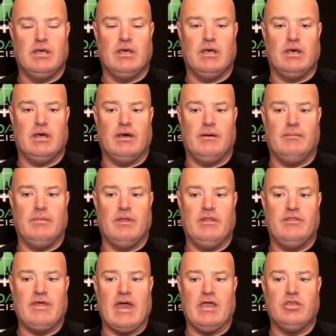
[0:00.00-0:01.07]

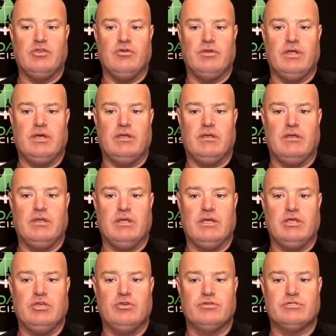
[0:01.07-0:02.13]
That unit
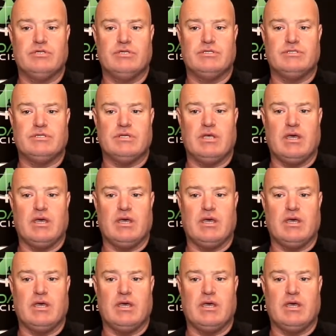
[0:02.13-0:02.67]
uses